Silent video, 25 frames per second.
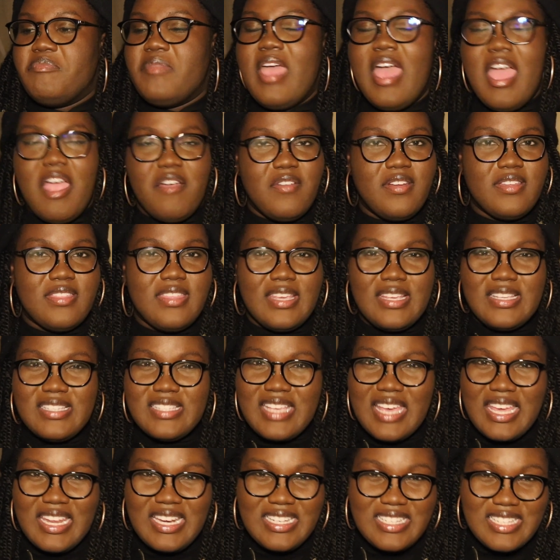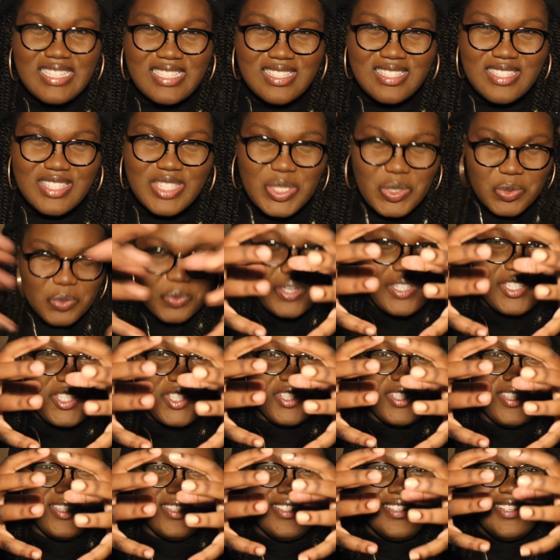everything is kind of just
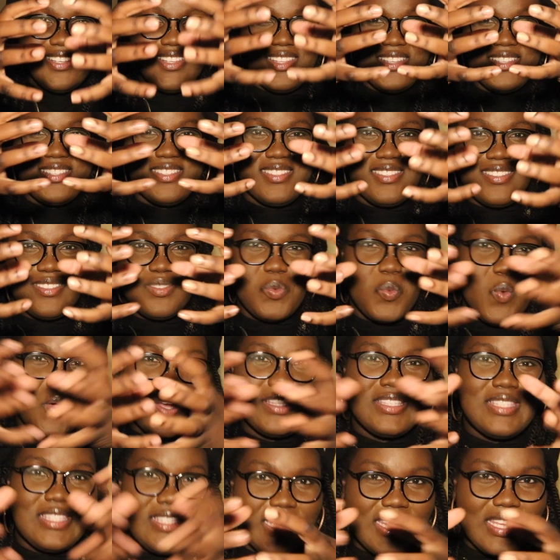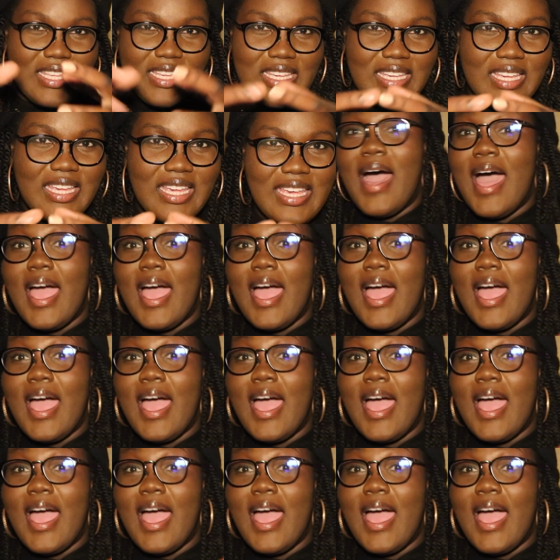squished into this one city.